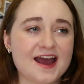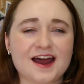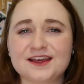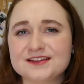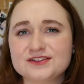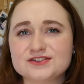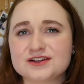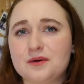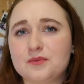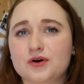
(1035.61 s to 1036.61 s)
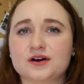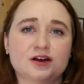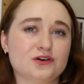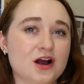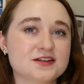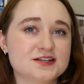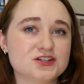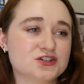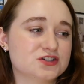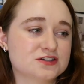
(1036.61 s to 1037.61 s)
and I think there's a lot more like cross
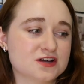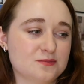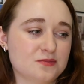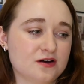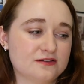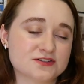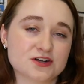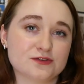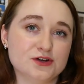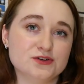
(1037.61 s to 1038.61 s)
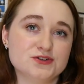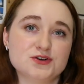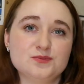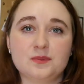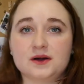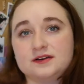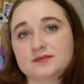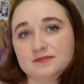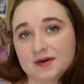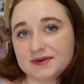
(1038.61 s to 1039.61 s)
stitch type of stuff on YouTube, but
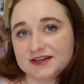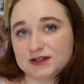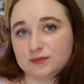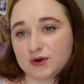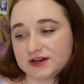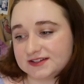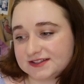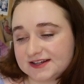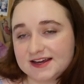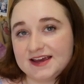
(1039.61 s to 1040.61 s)
maybe needlepoint